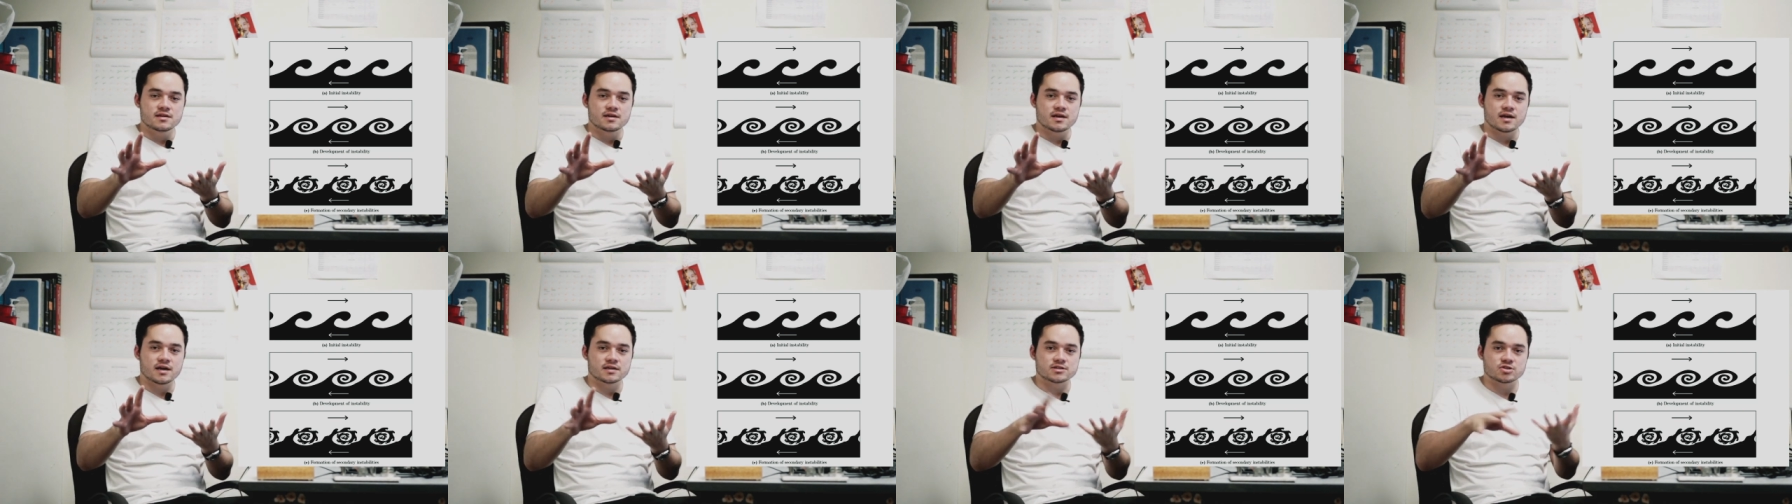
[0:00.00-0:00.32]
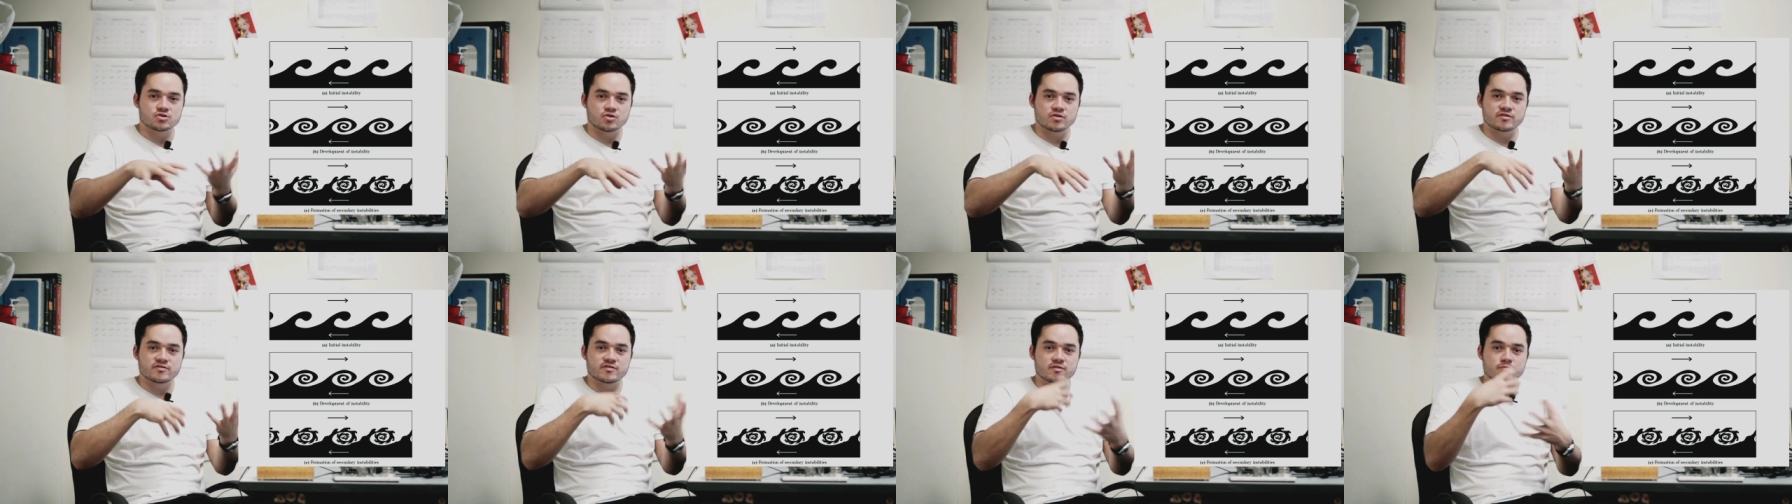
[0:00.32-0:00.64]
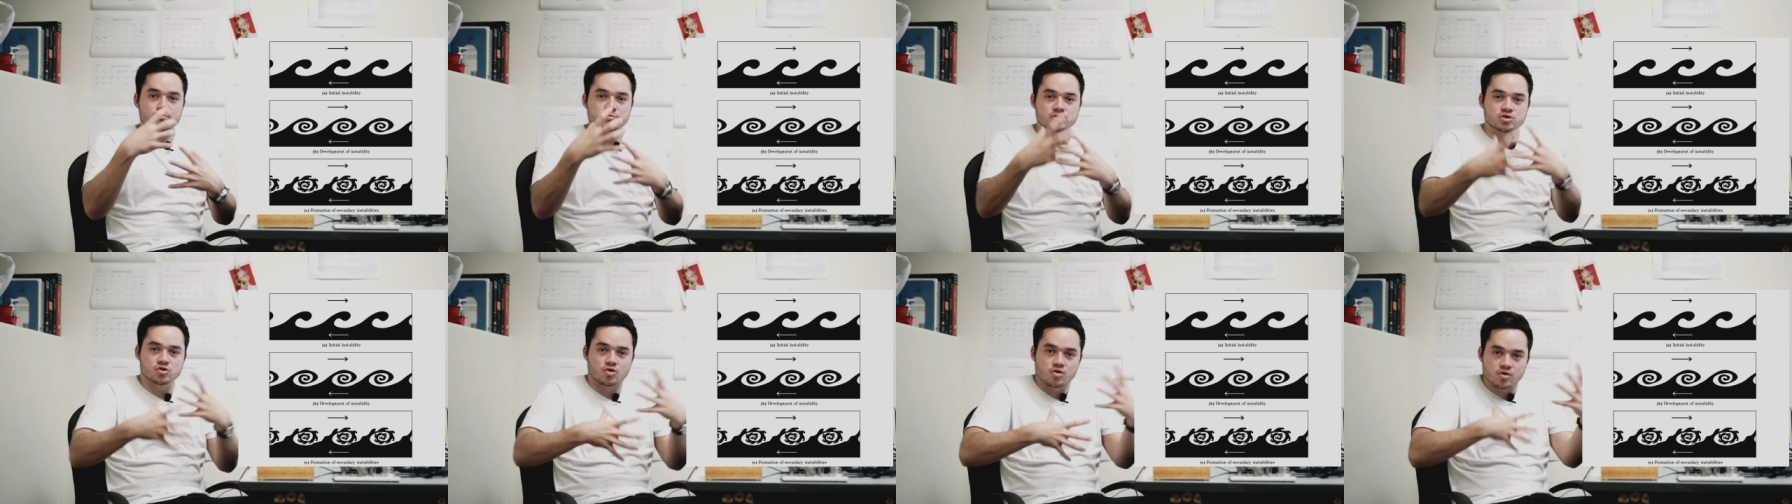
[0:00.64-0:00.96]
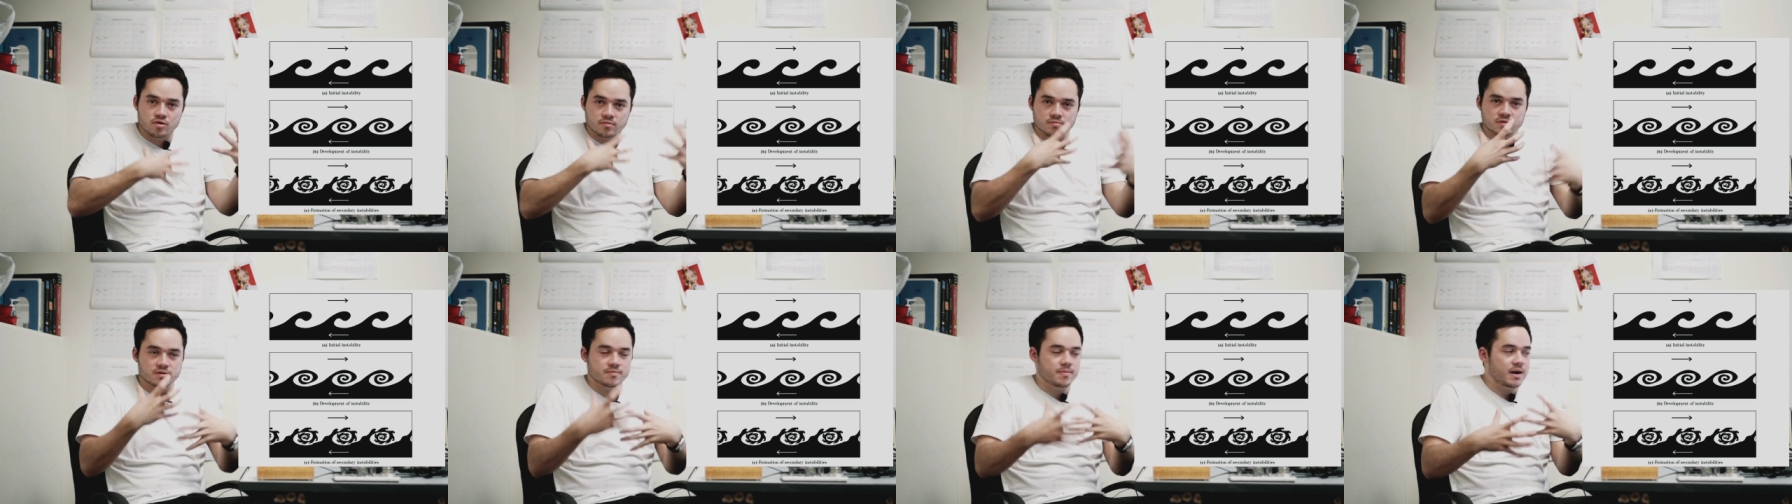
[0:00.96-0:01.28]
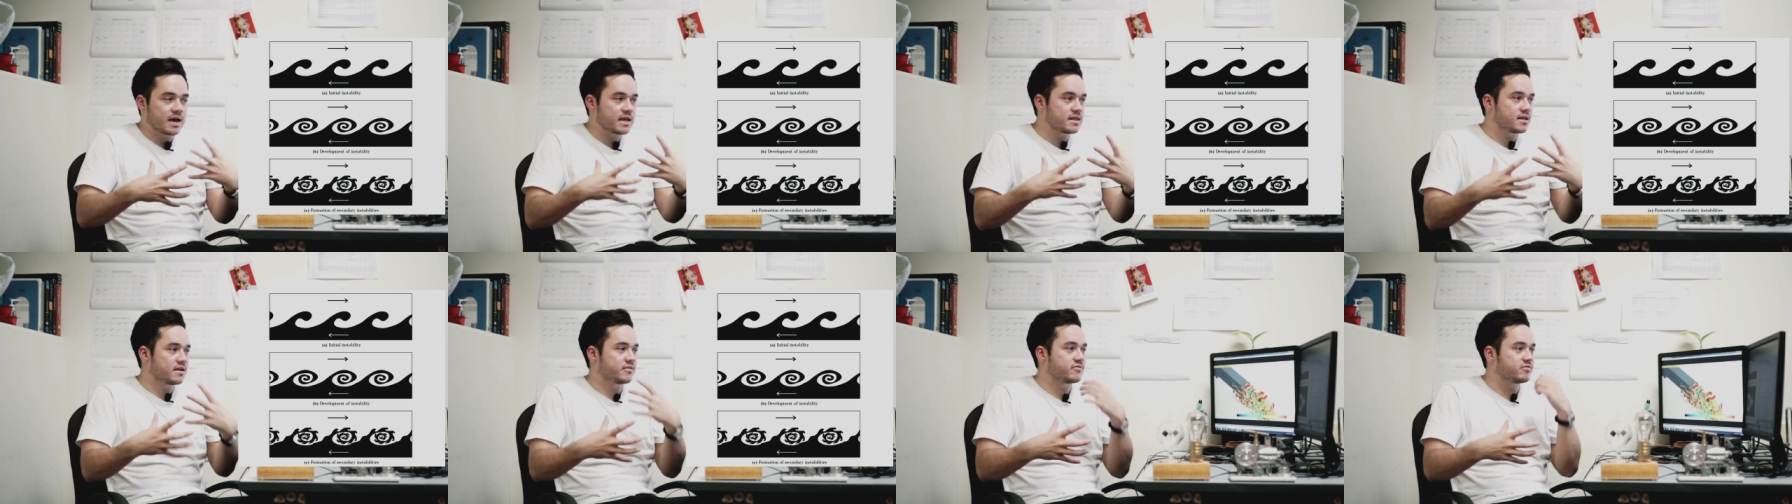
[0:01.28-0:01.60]
uh, sort of absorbed
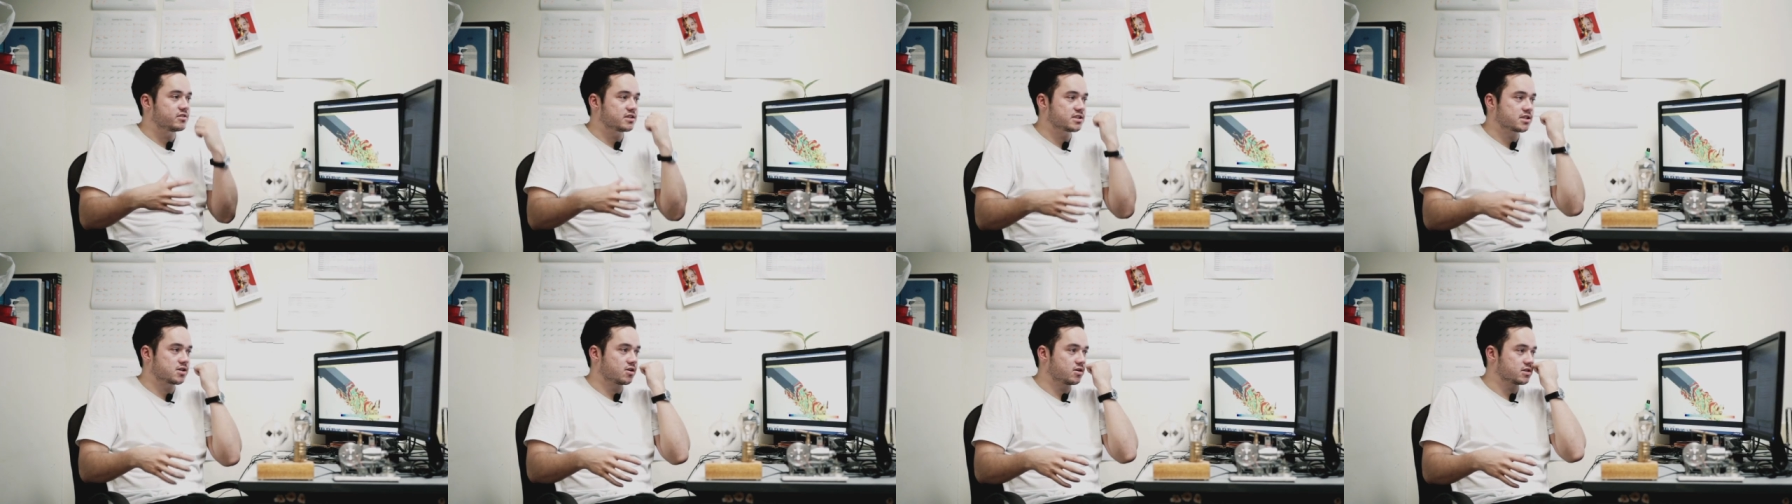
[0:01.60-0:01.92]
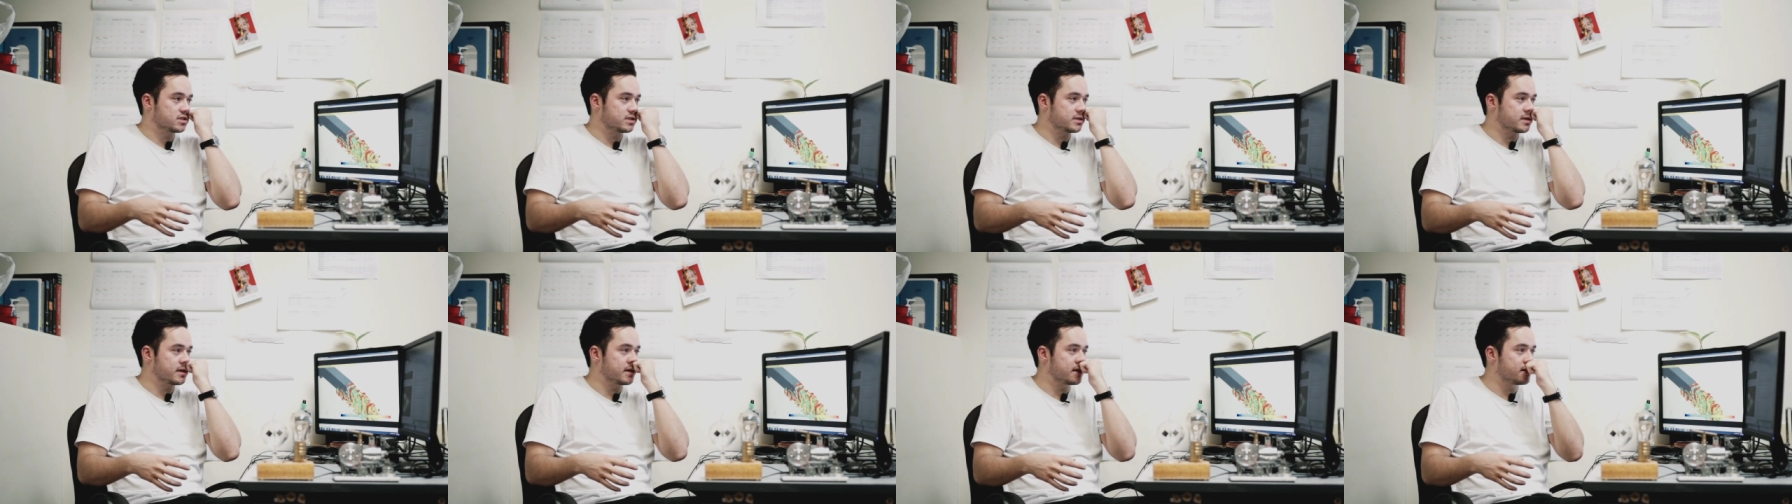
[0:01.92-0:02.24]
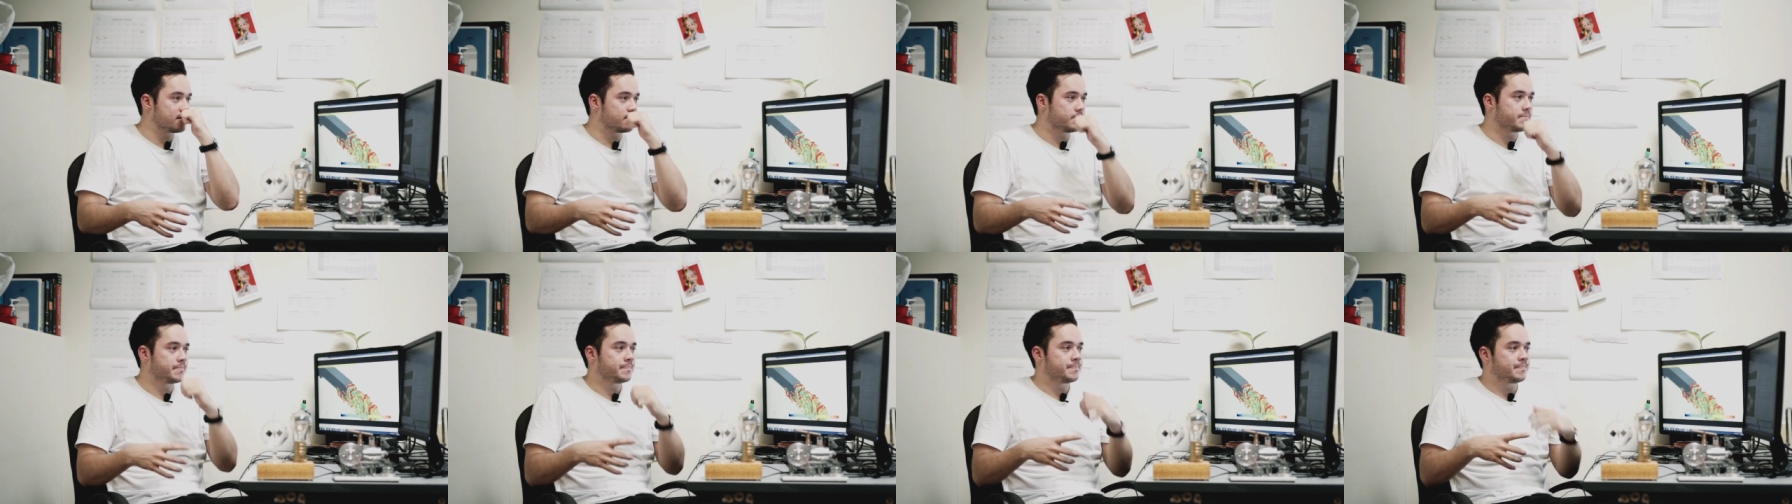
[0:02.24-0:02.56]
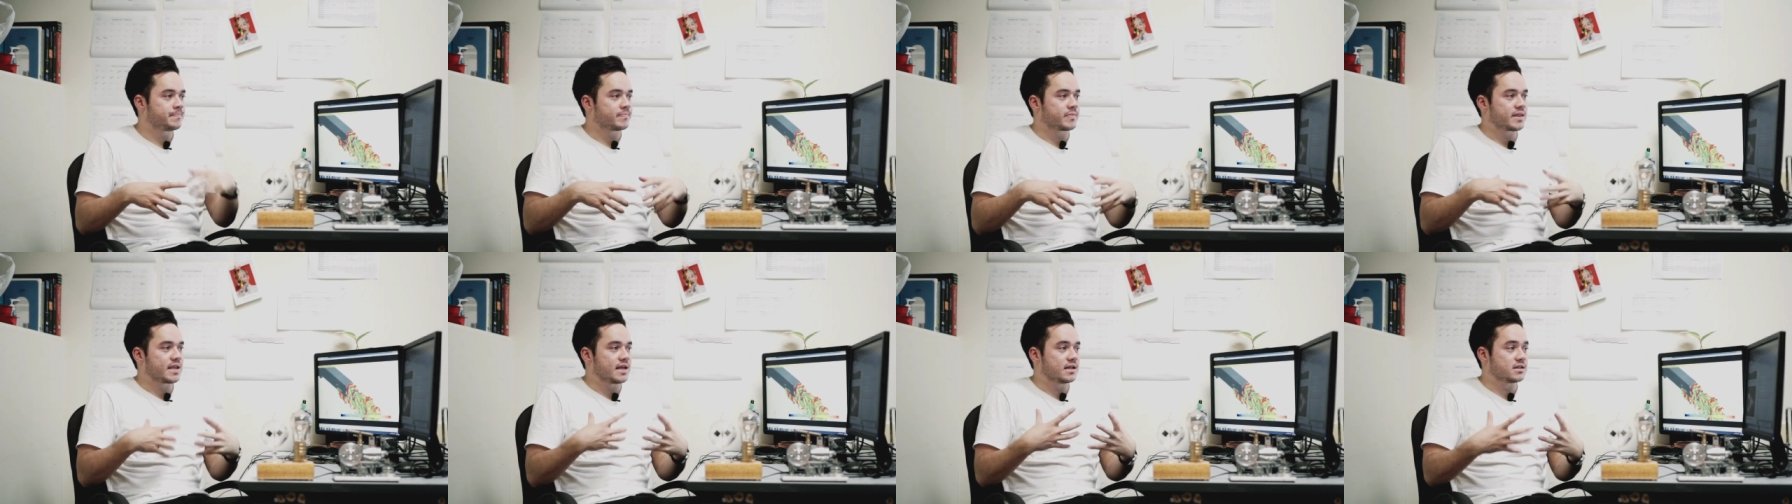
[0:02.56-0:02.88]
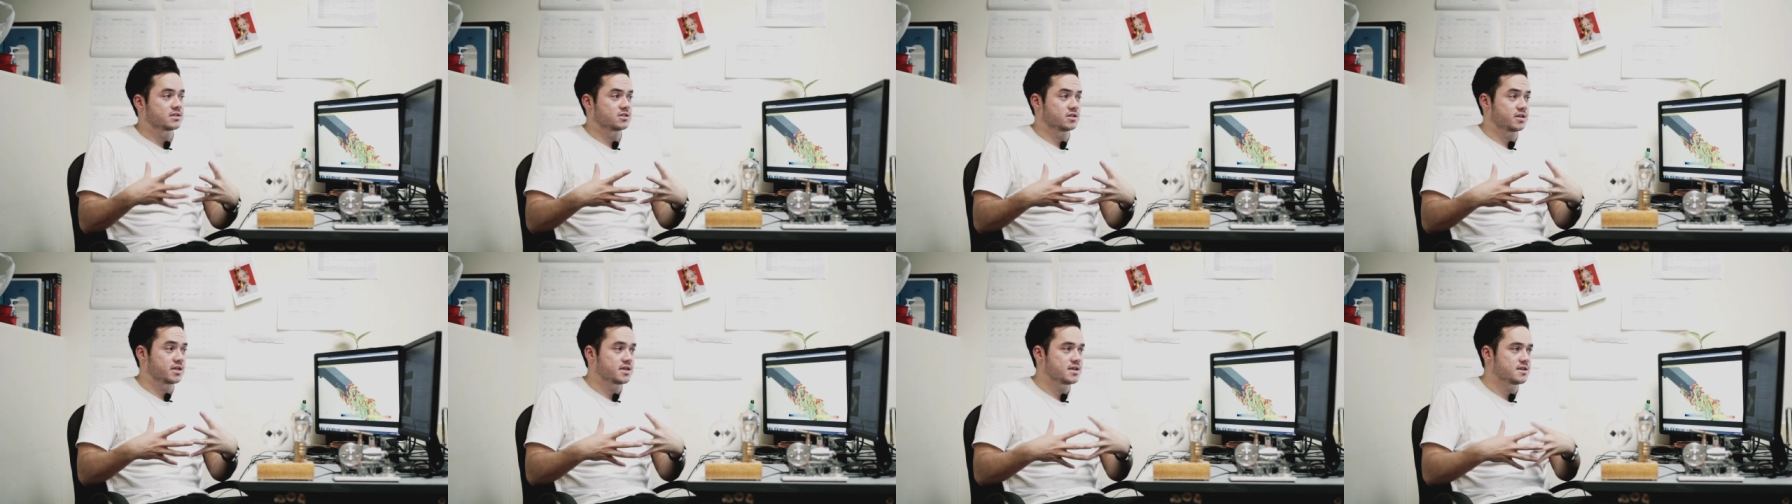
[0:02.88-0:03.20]
by that viscosity
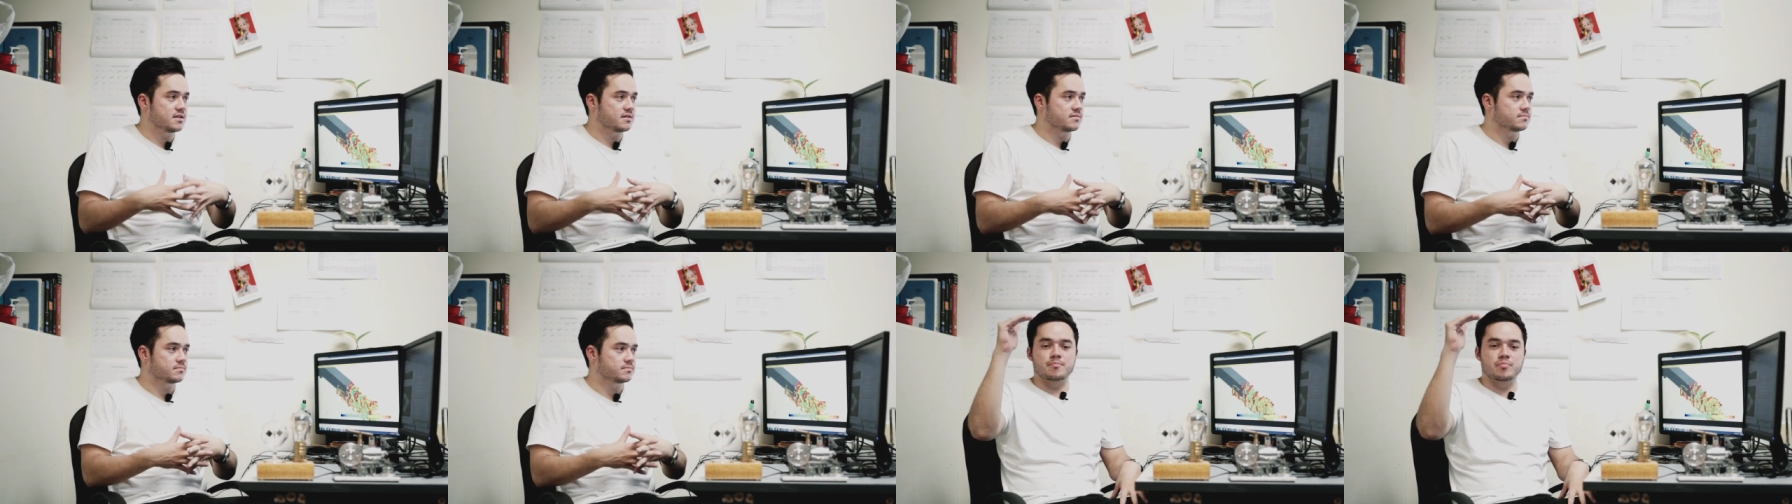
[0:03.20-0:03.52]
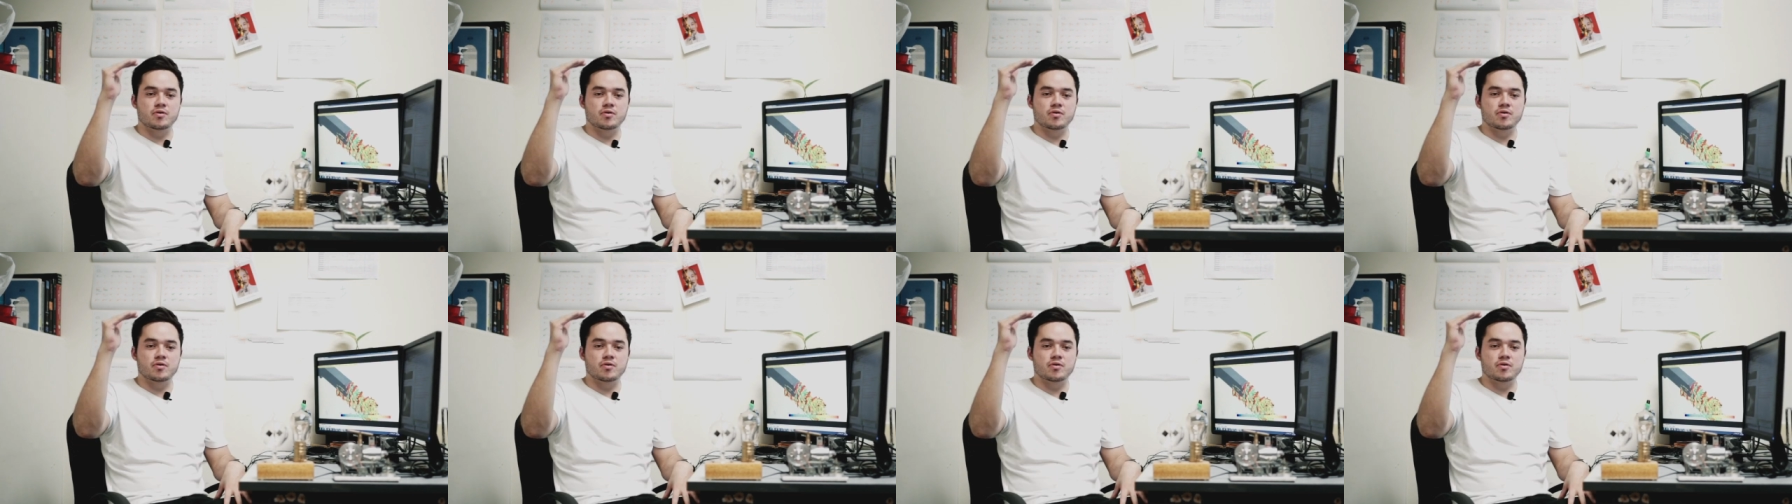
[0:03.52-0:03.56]
into heat.